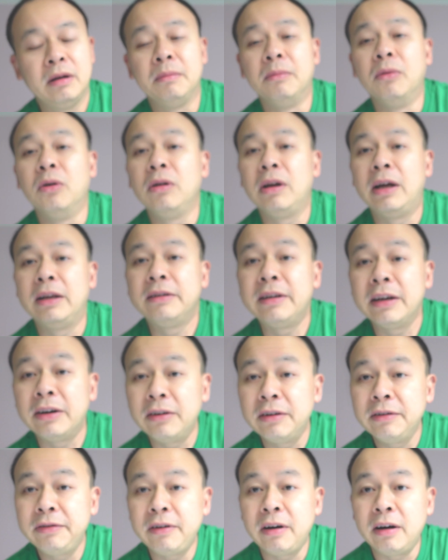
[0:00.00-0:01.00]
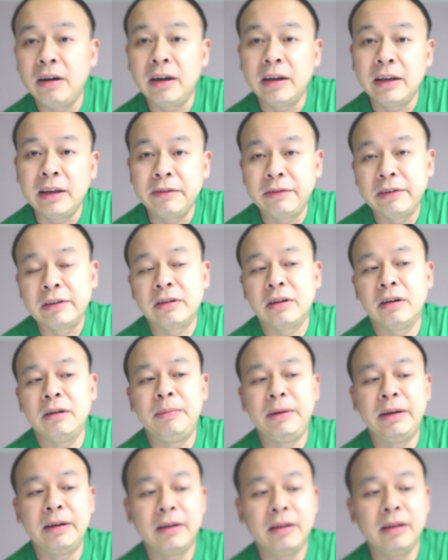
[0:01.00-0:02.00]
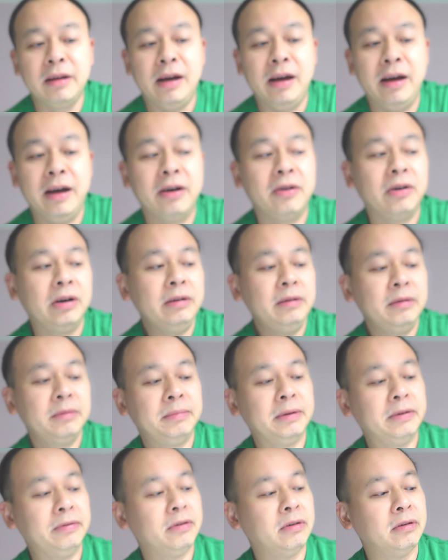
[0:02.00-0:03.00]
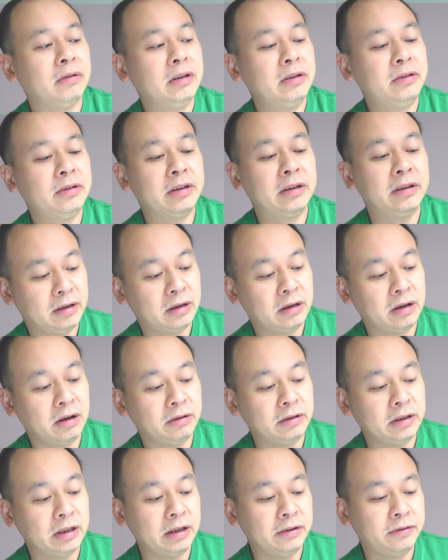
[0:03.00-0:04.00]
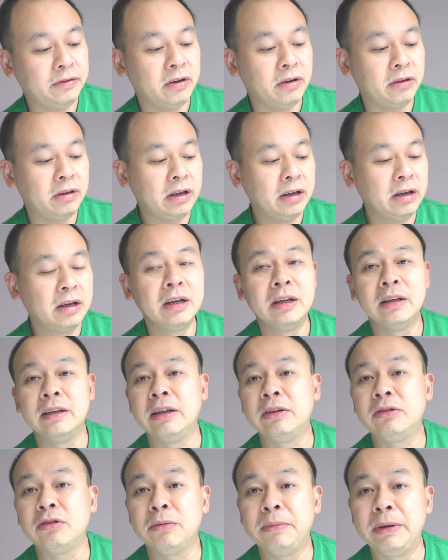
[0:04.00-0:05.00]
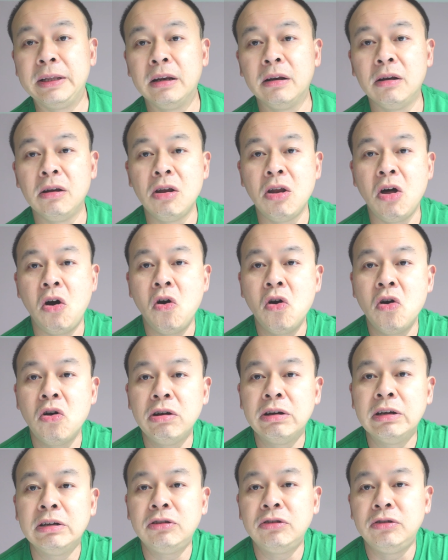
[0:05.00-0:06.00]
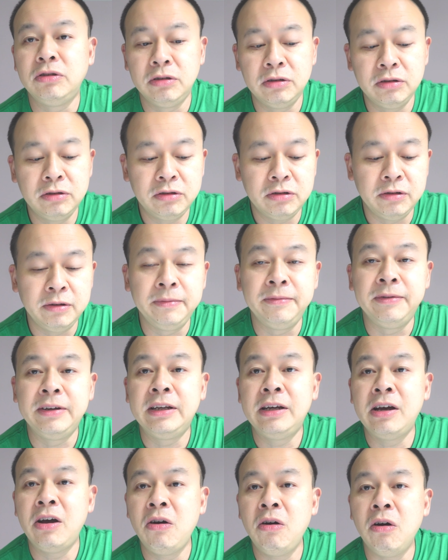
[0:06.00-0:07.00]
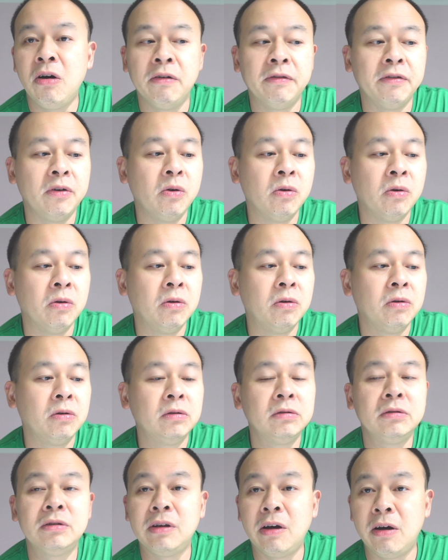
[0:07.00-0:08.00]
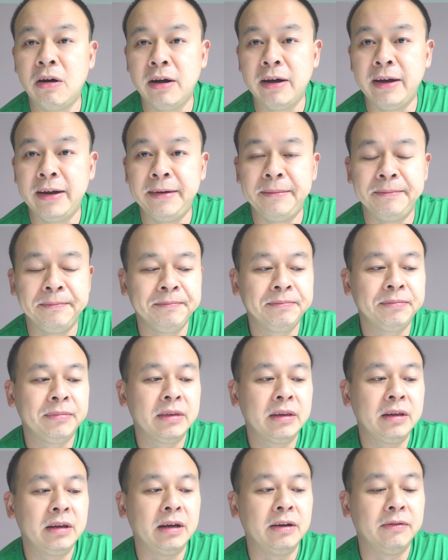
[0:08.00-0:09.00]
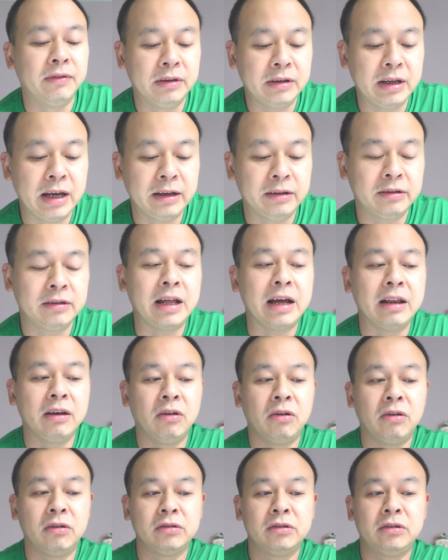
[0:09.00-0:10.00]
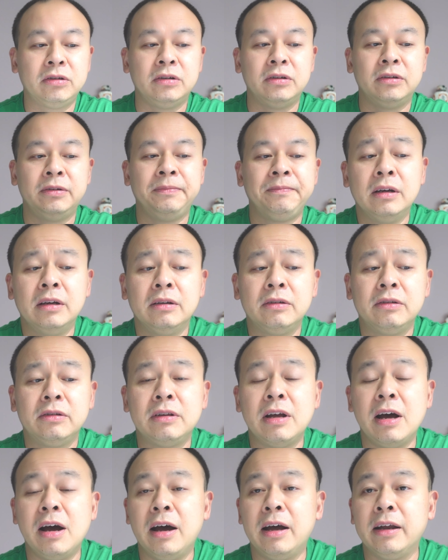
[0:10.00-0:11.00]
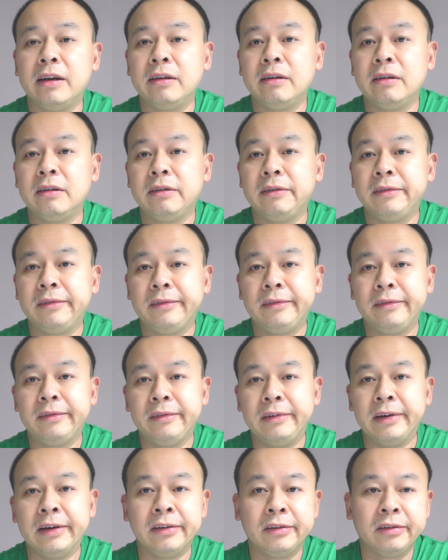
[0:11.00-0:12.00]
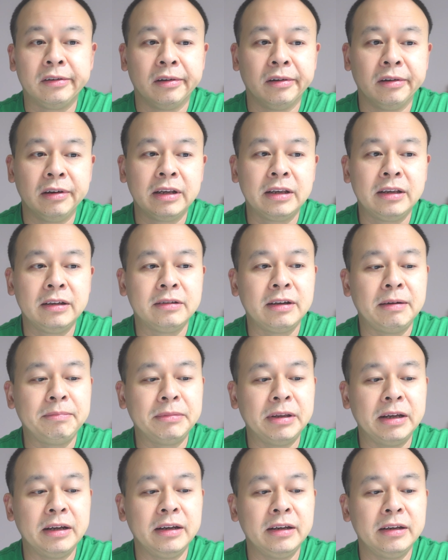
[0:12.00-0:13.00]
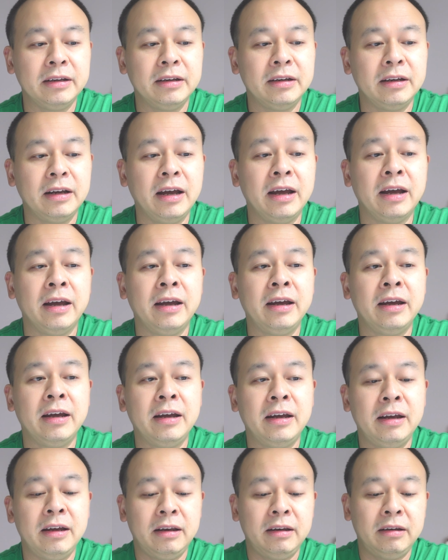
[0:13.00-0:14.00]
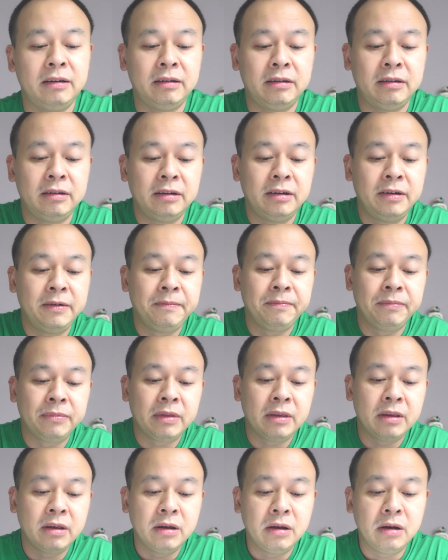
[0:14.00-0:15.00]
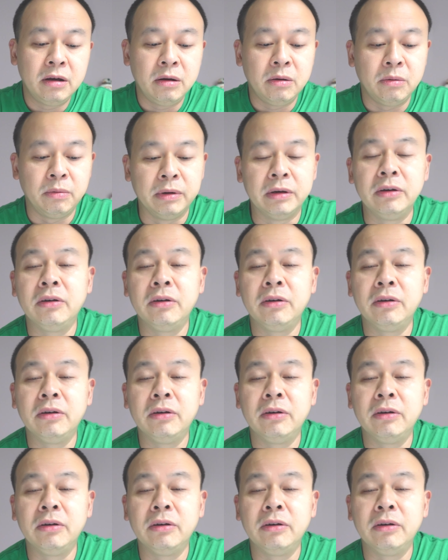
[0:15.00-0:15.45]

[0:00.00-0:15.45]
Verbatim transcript: More like terrifying if it's going to be another hour before this goes any further. This could be the longest YouTube video of all time if it takes that long to start installing this update and we're